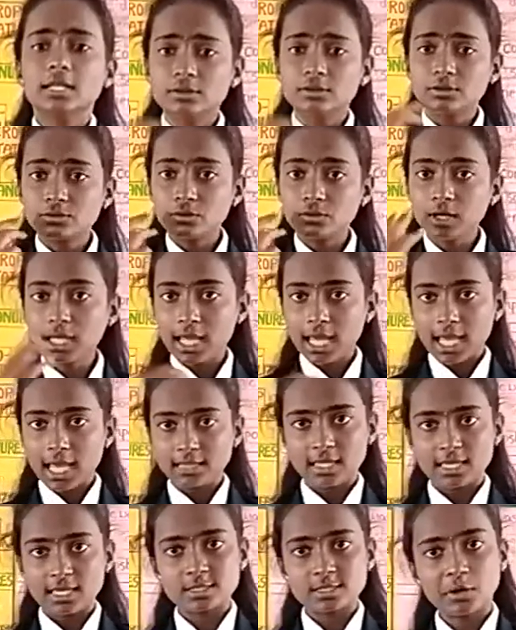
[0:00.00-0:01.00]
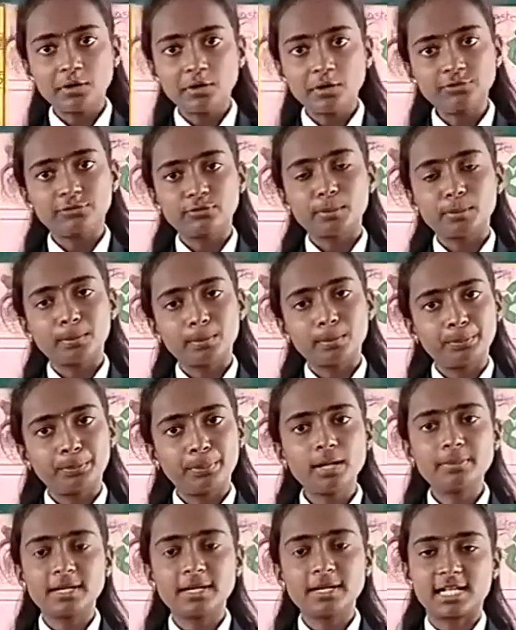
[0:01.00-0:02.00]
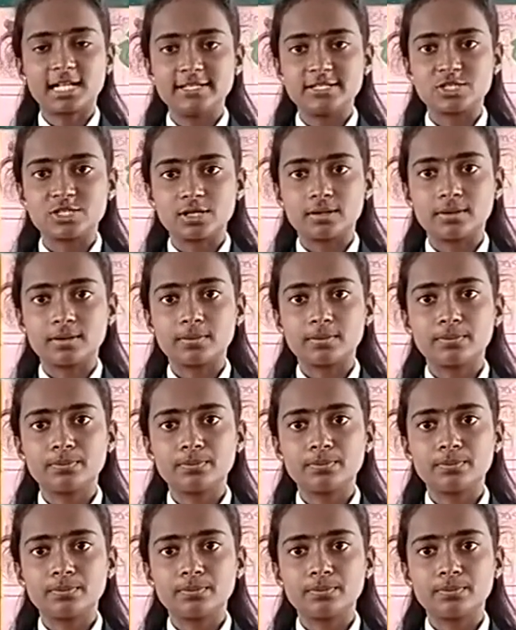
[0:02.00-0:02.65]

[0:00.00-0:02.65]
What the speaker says: three ethics of permaculture.